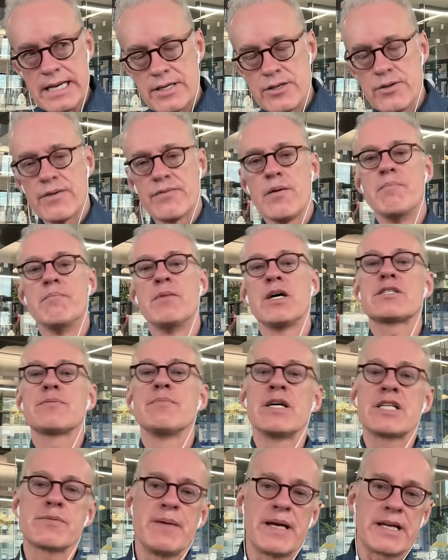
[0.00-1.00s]
you have a much,
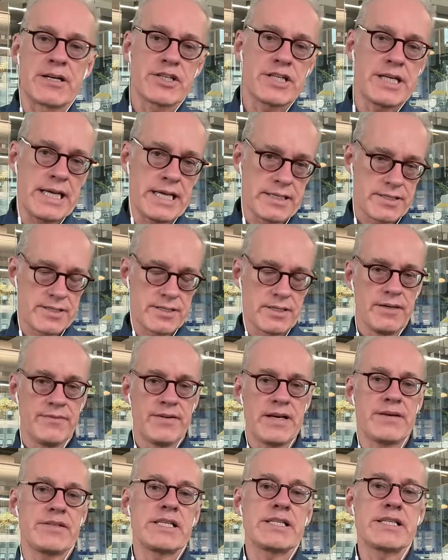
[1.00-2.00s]
much better chance of
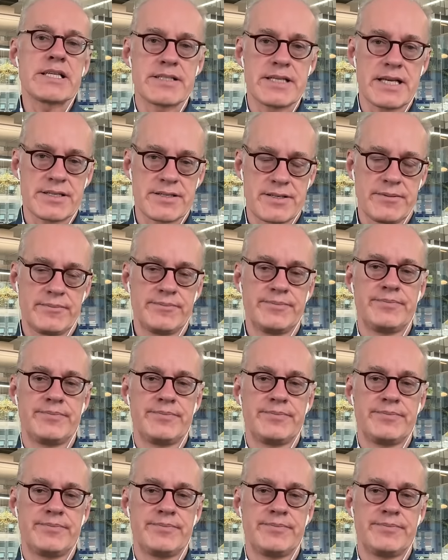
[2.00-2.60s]
having success